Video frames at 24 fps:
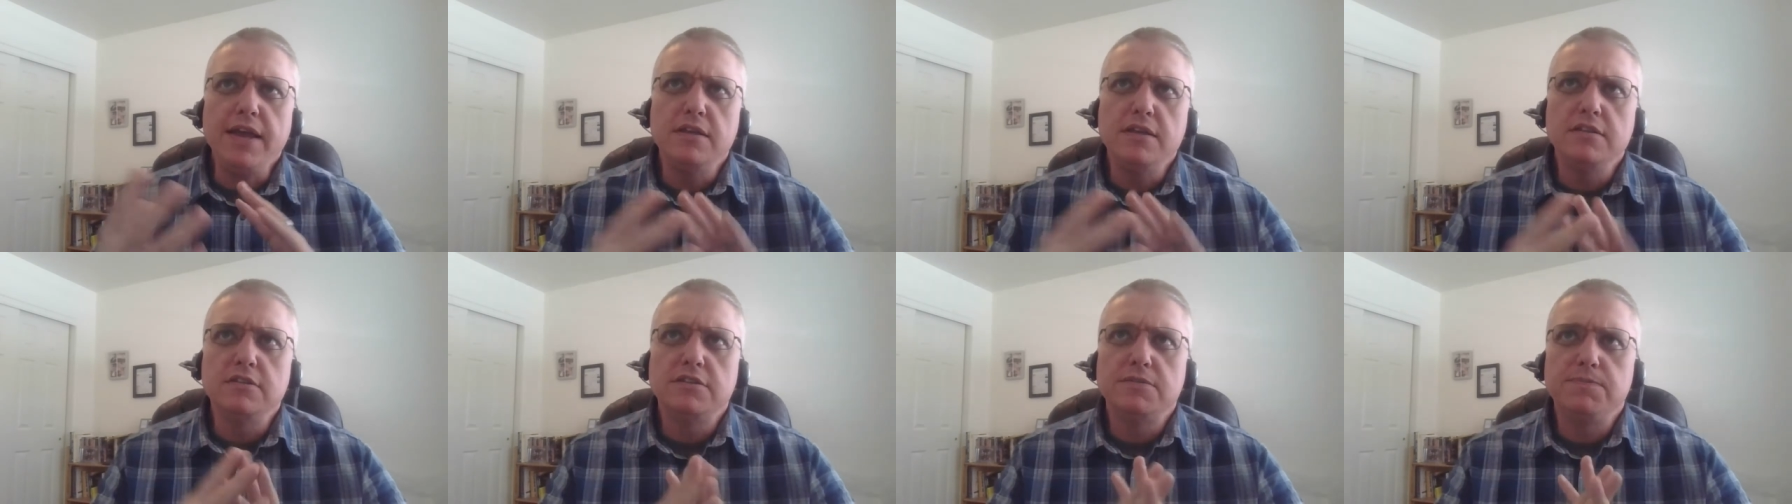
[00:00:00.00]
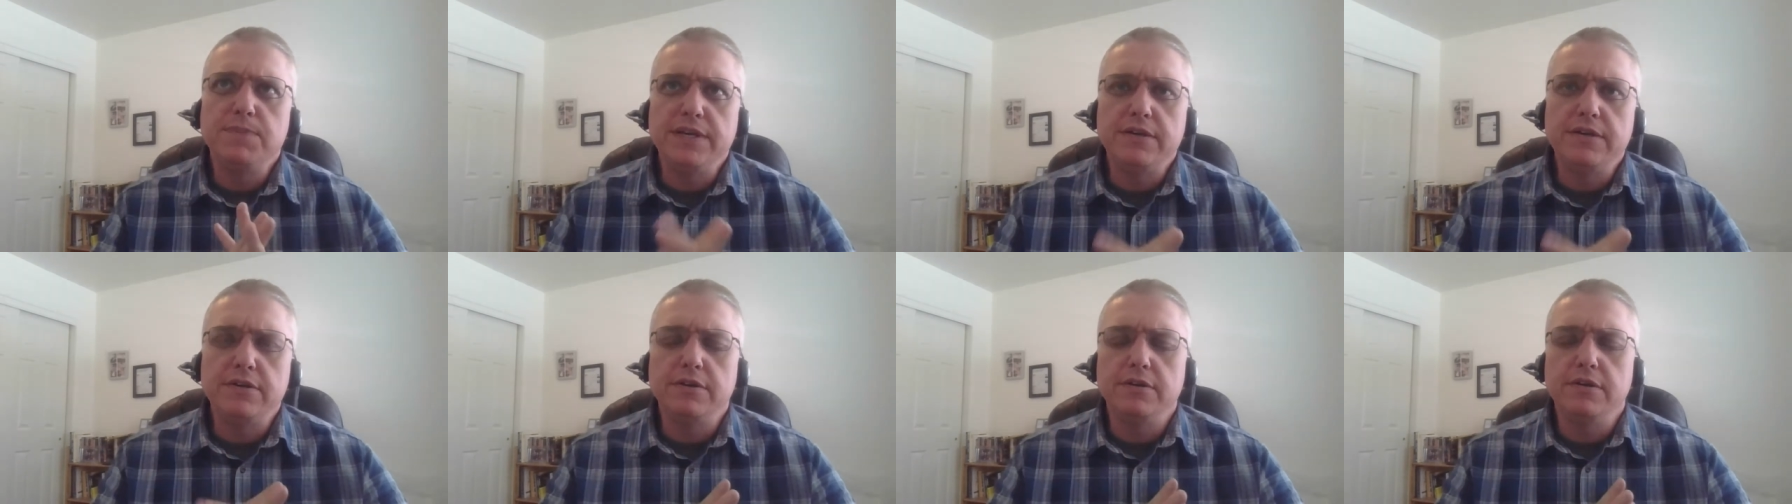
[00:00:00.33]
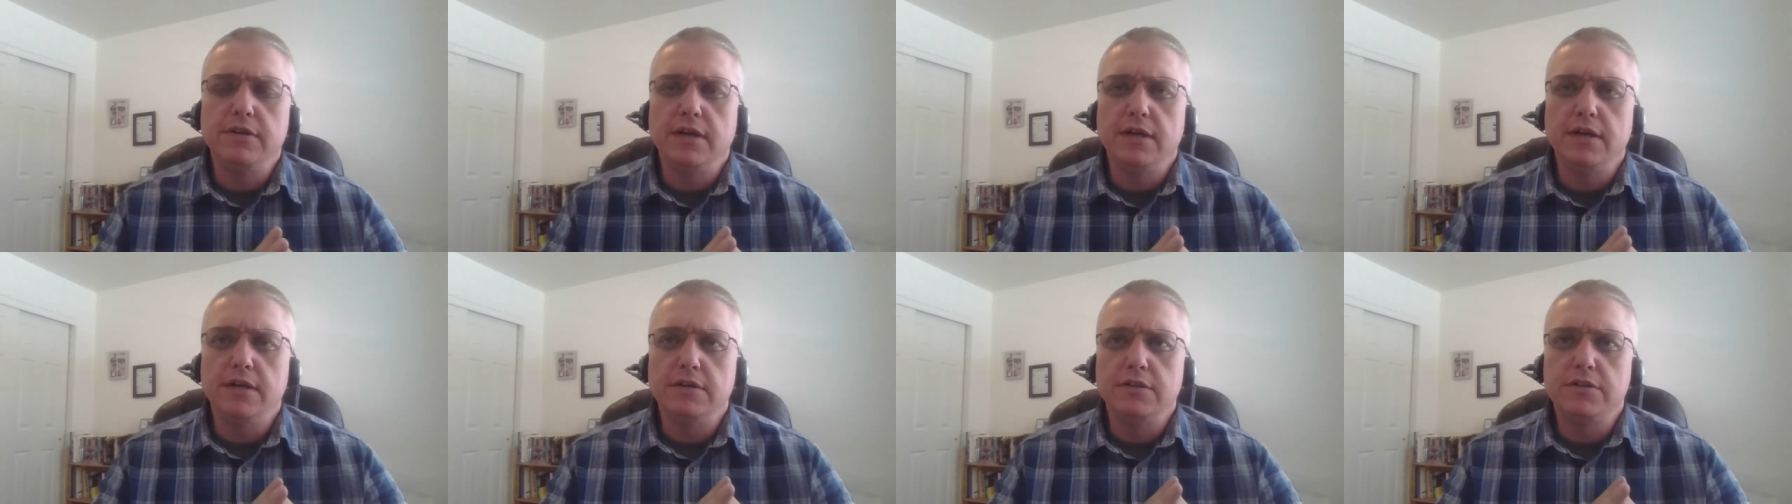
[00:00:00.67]
can speak
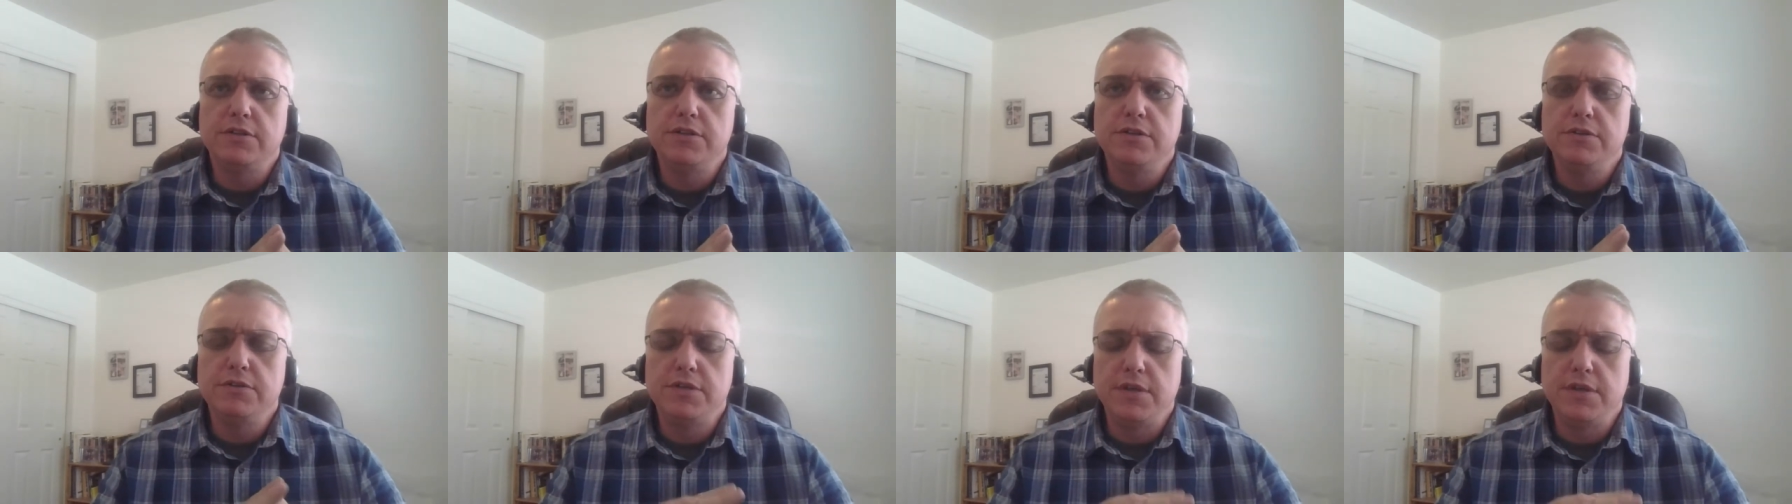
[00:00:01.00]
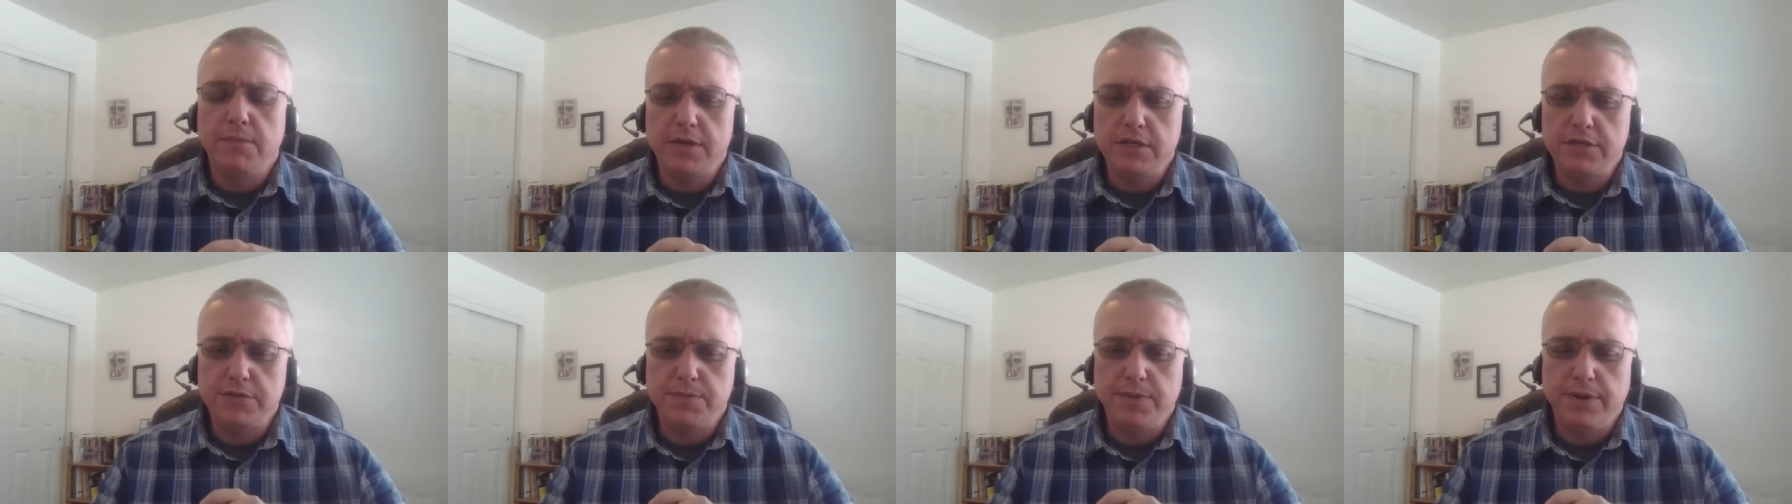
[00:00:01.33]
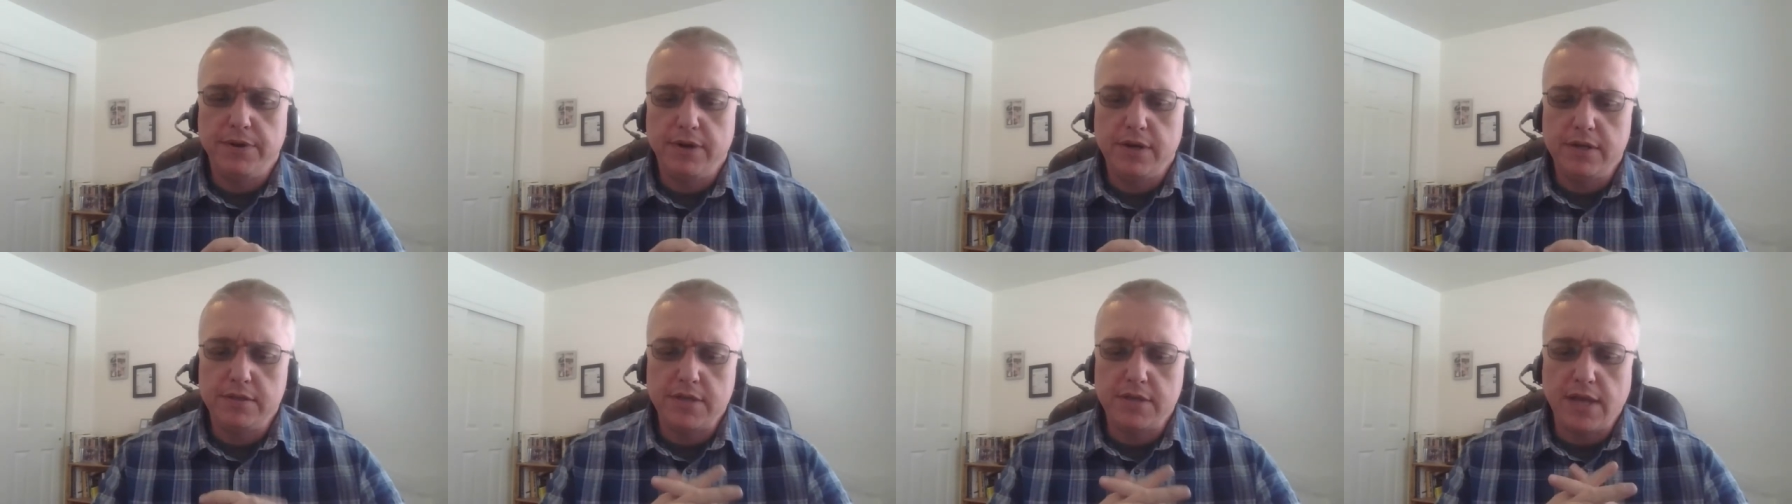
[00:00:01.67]
uh, to some
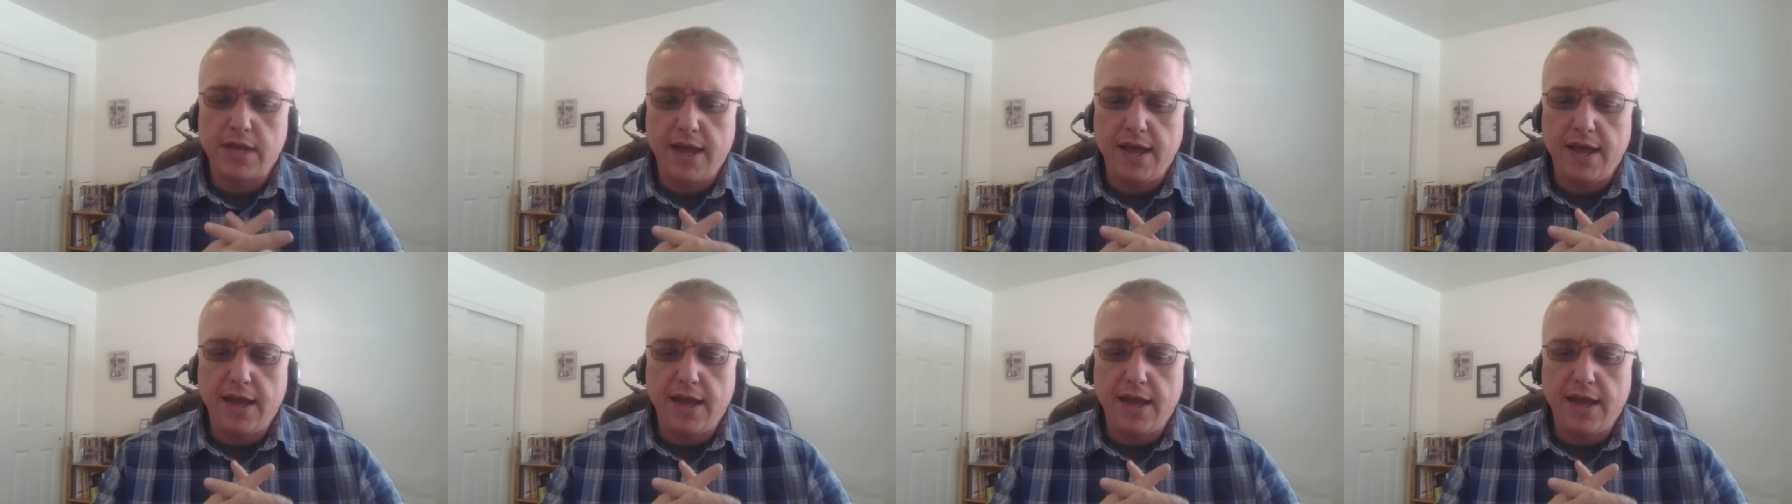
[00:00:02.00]
experience.